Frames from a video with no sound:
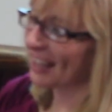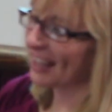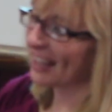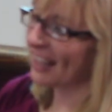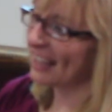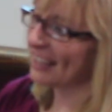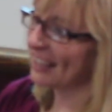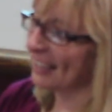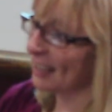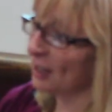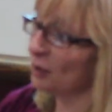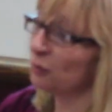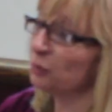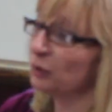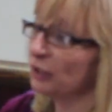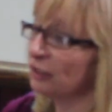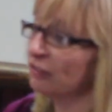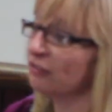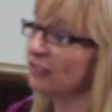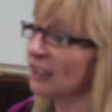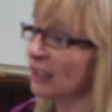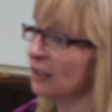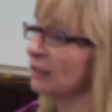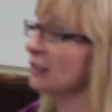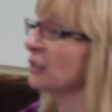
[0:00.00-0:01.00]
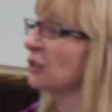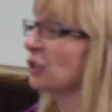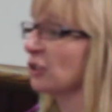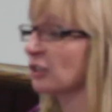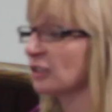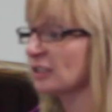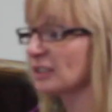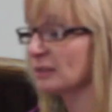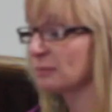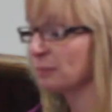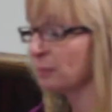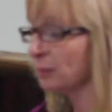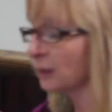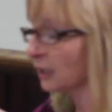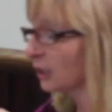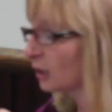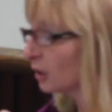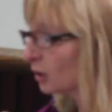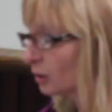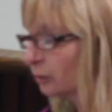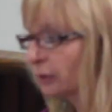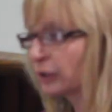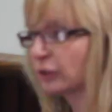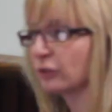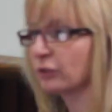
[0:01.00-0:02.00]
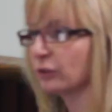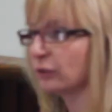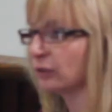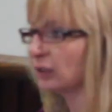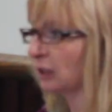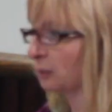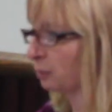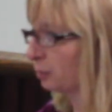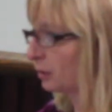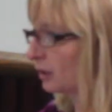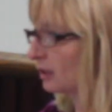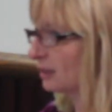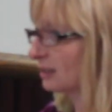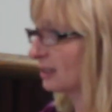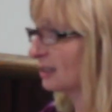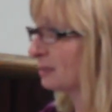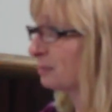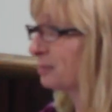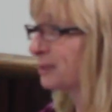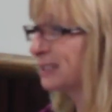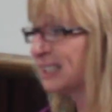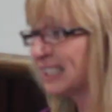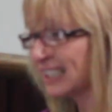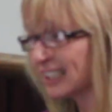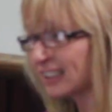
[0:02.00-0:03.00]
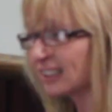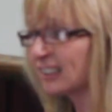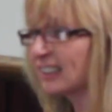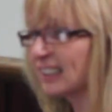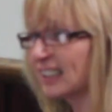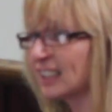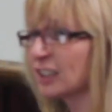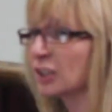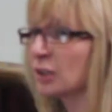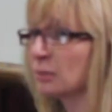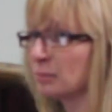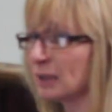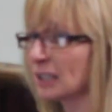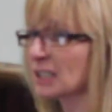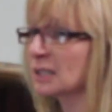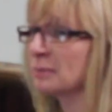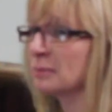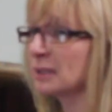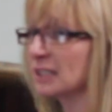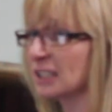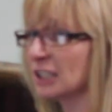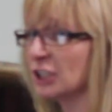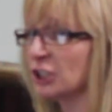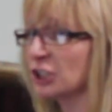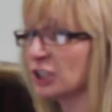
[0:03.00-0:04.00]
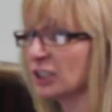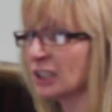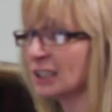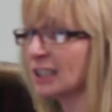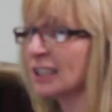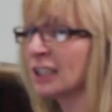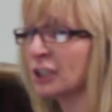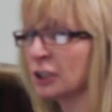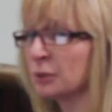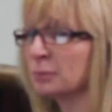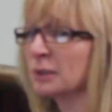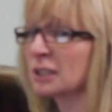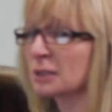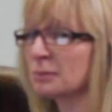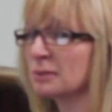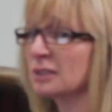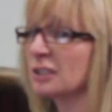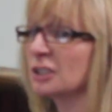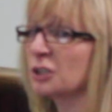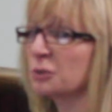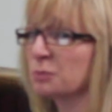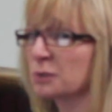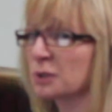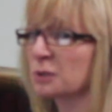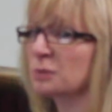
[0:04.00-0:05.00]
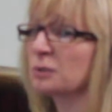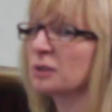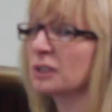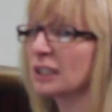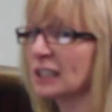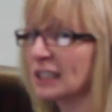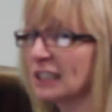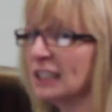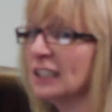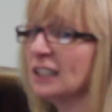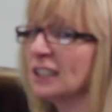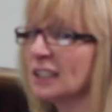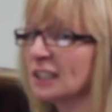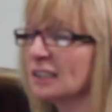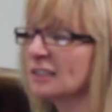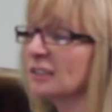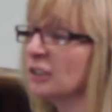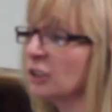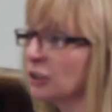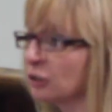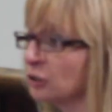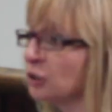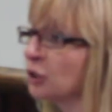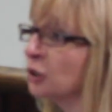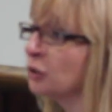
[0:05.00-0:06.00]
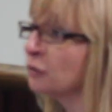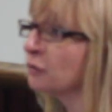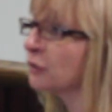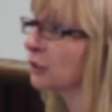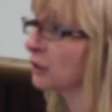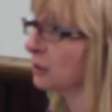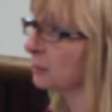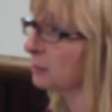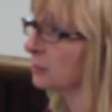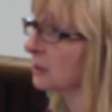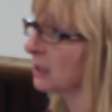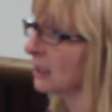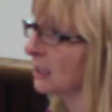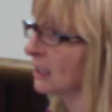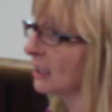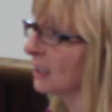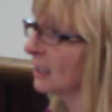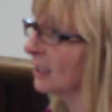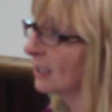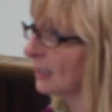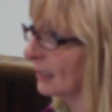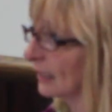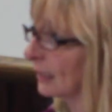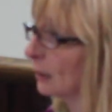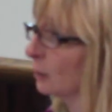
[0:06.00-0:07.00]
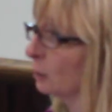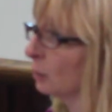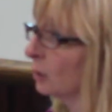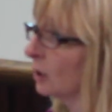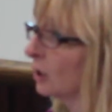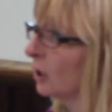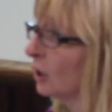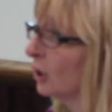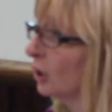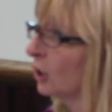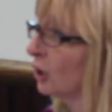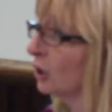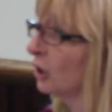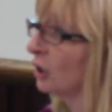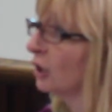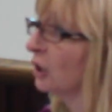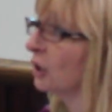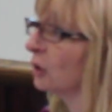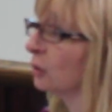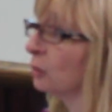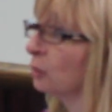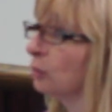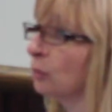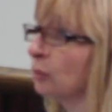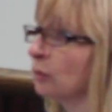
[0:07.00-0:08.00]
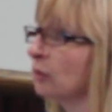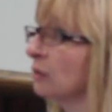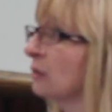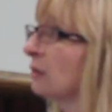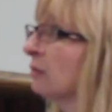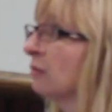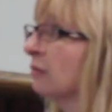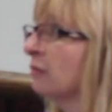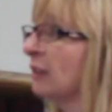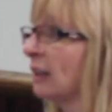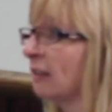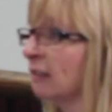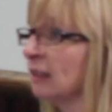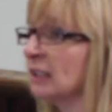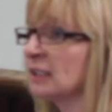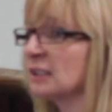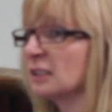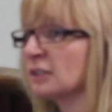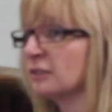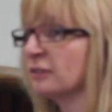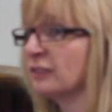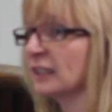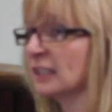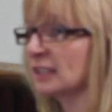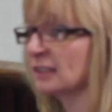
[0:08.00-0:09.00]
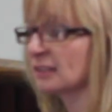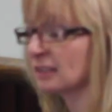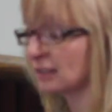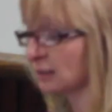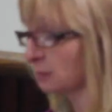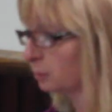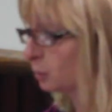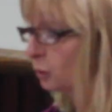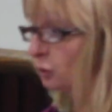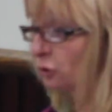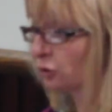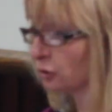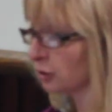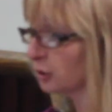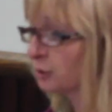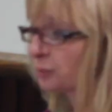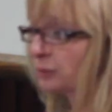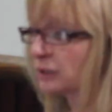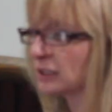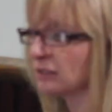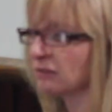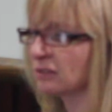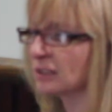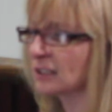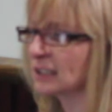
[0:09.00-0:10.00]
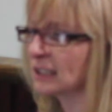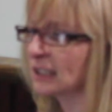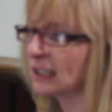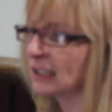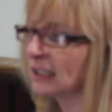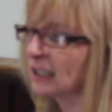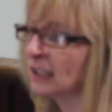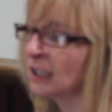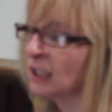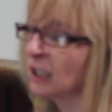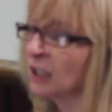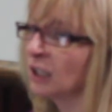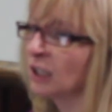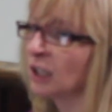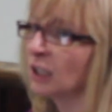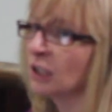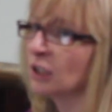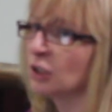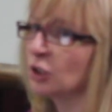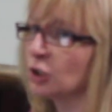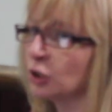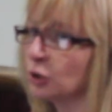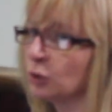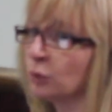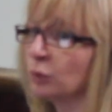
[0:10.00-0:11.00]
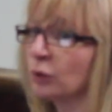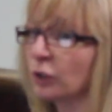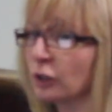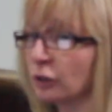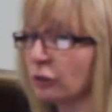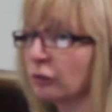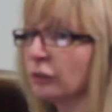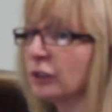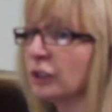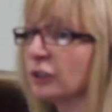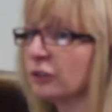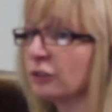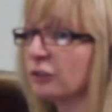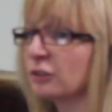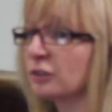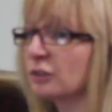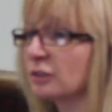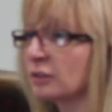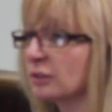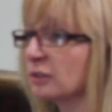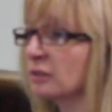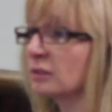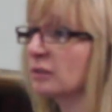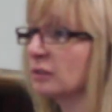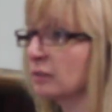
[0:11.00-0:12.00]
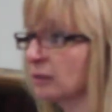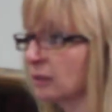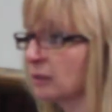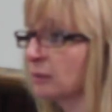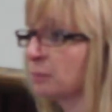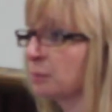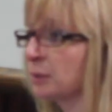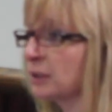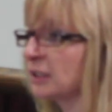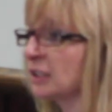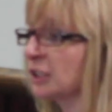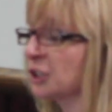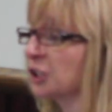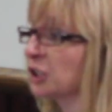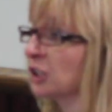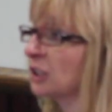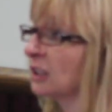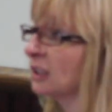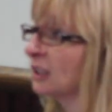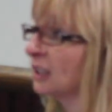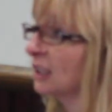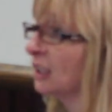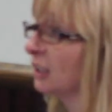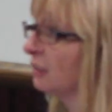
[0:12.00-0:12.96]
Again, we found that just by going through that process, particularly income maximisation was one of the key things that you could do for somebody now. You know, very little defence, as Paul Joyce would even say, to an arrears position.